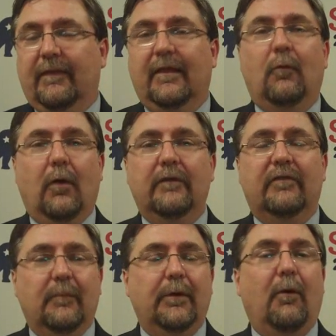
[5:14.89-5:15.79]
and then once
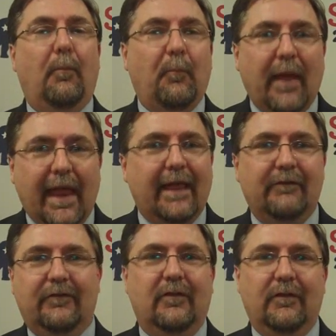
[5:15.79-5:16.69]
the bill
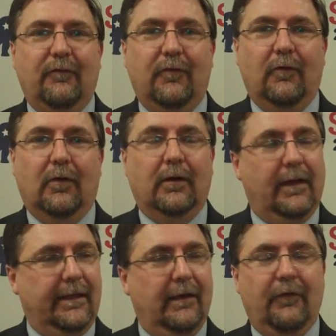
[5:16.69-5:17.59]
passes on the floor,
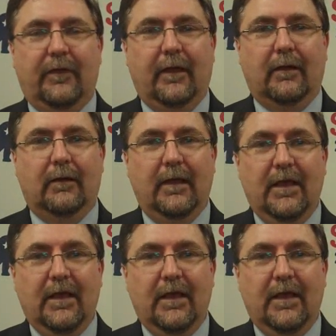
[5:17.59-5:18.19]
like health care,